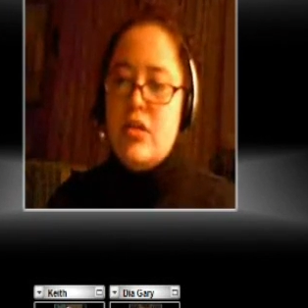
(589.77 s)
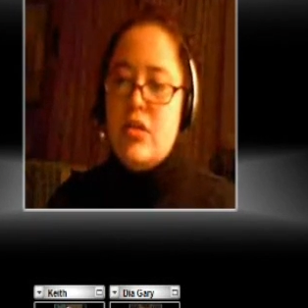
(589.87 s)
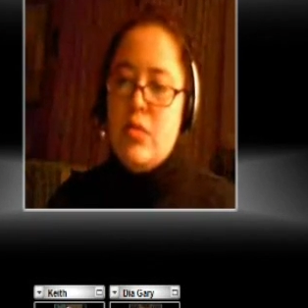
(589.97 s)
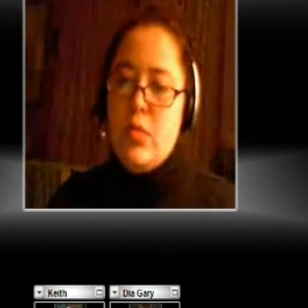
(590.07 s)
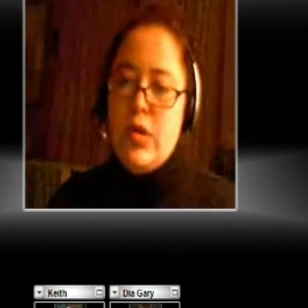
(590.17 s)

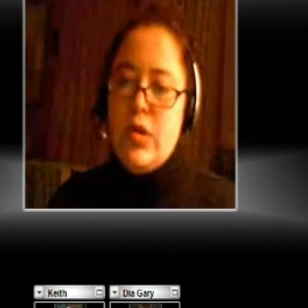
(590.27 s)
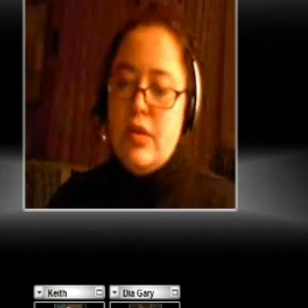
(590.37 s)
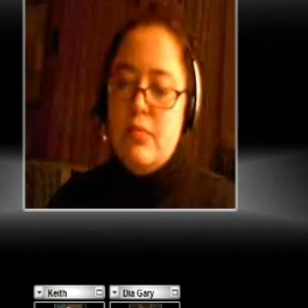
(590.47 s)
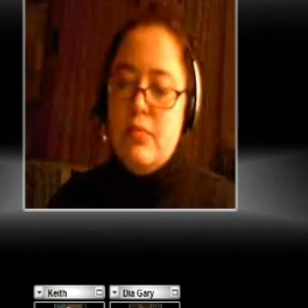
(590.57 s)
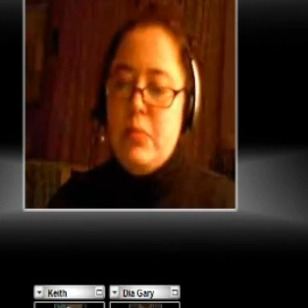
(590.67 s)

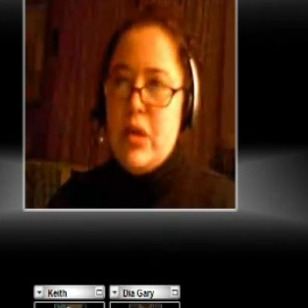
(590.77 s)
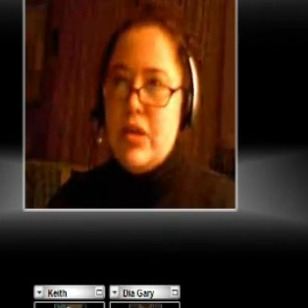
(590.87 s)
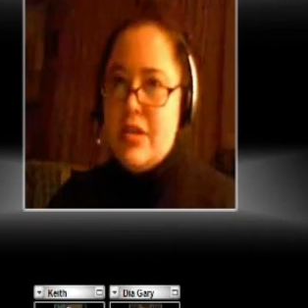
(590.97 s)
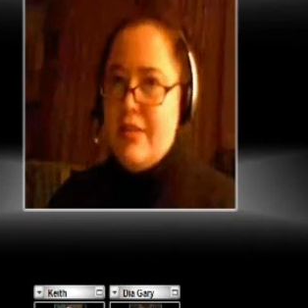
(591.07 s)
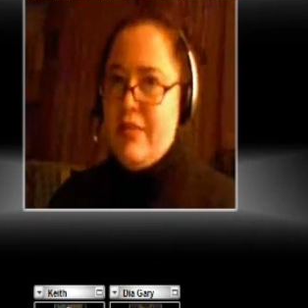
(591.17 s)
contributing
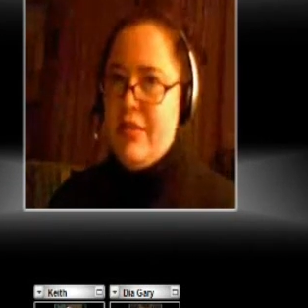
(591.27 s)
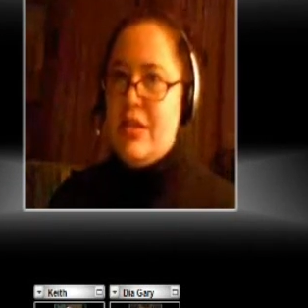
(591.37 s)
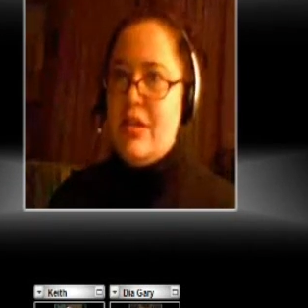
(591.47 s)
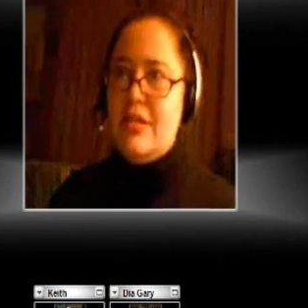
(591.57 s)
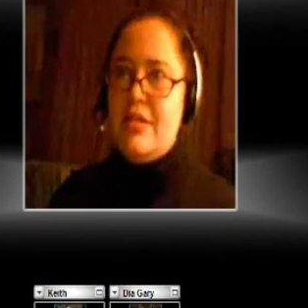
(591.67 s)
members of
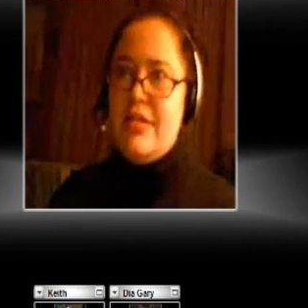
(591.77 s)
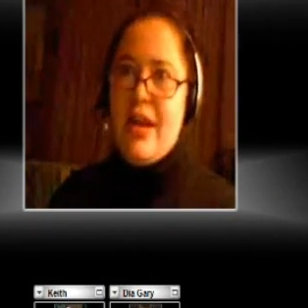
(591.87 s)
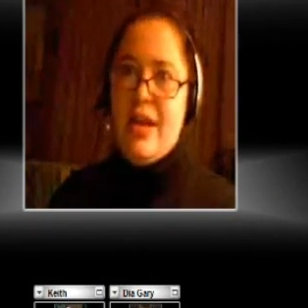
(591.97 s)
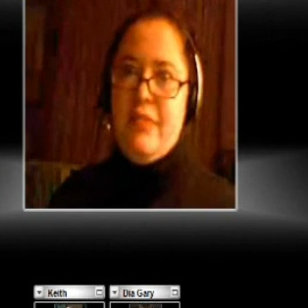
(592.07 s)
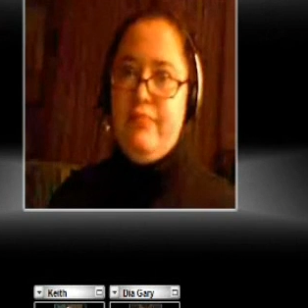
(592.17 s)
adult
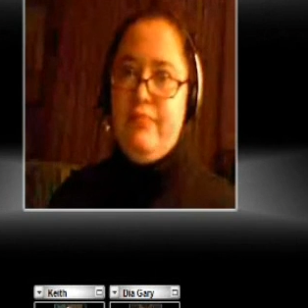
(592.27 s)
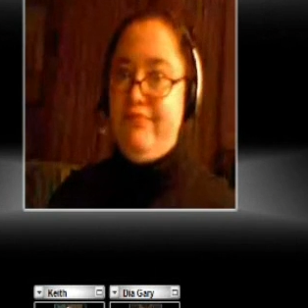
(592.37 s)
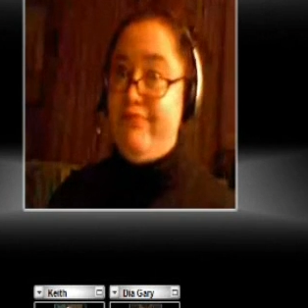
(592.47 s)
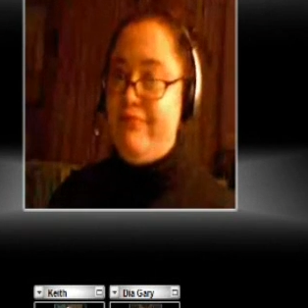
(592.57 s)
society?